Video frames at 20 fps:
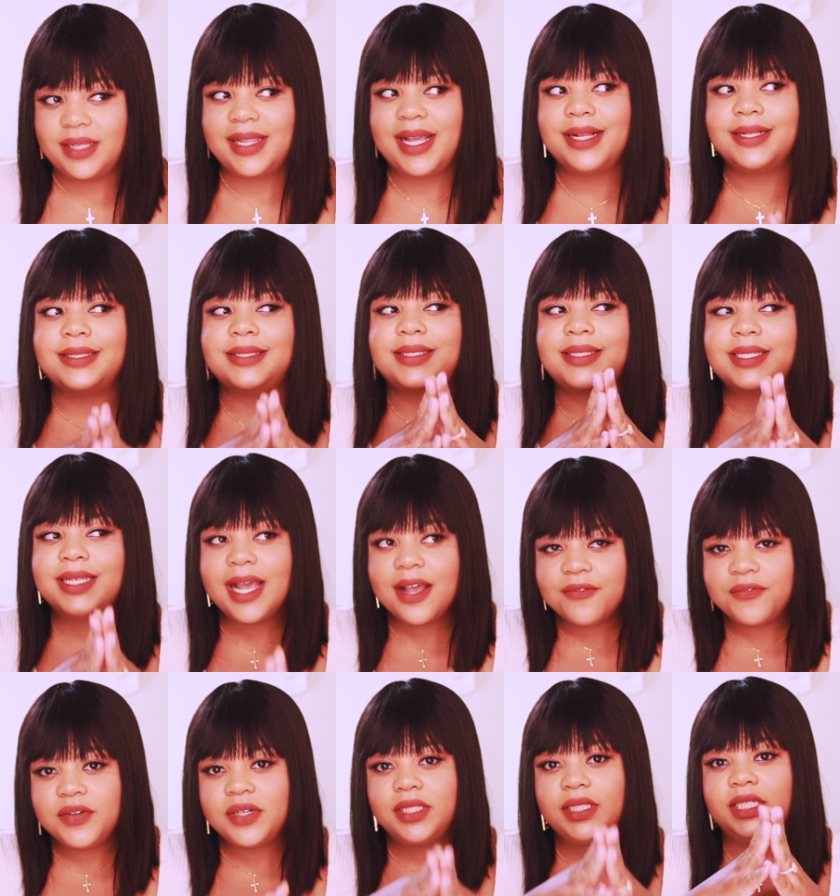They
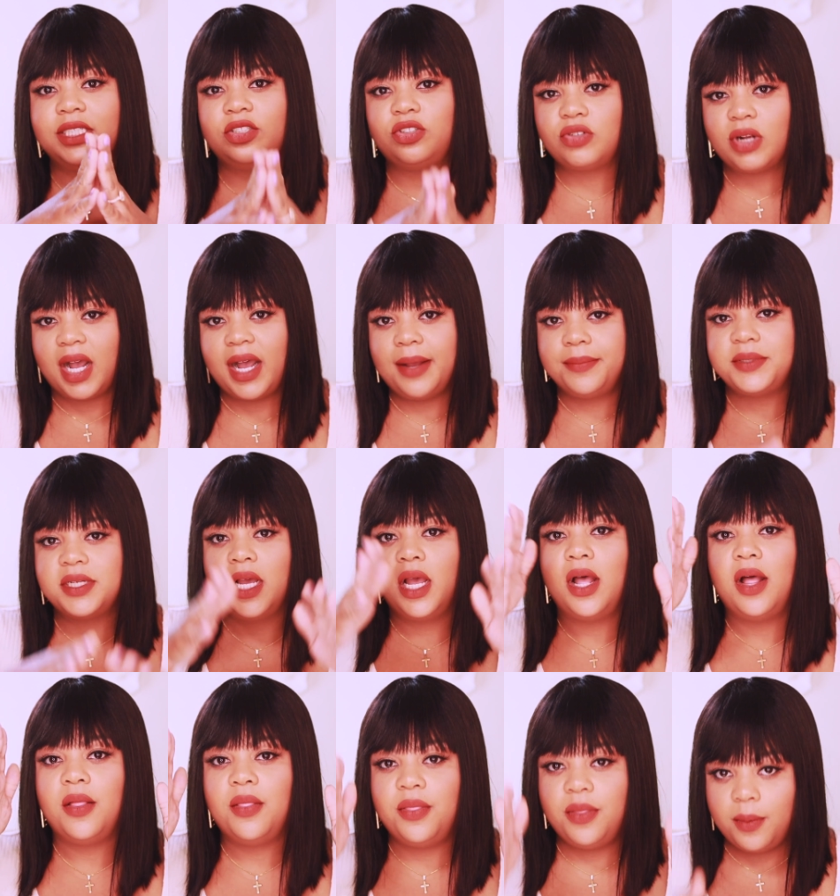definitely dropped
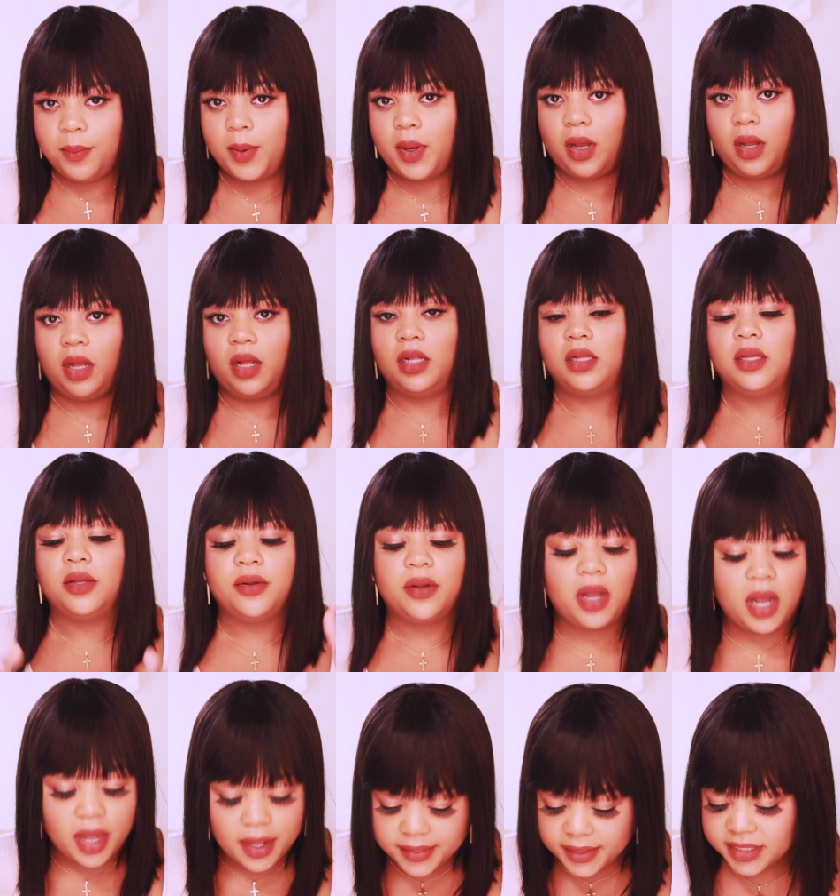the ball
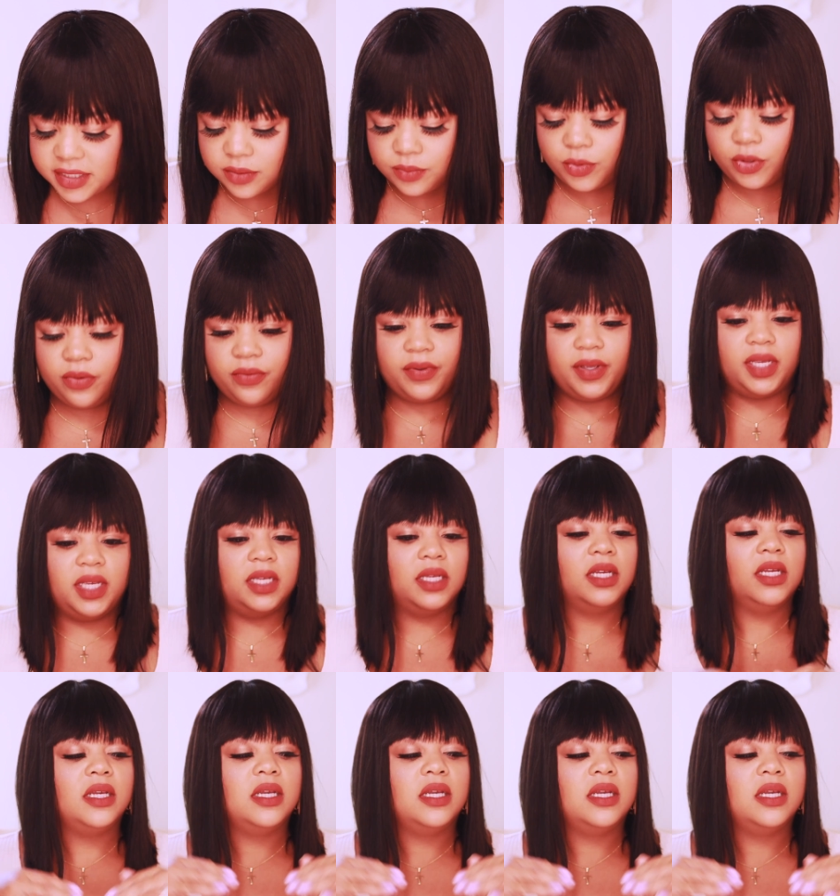on this movie.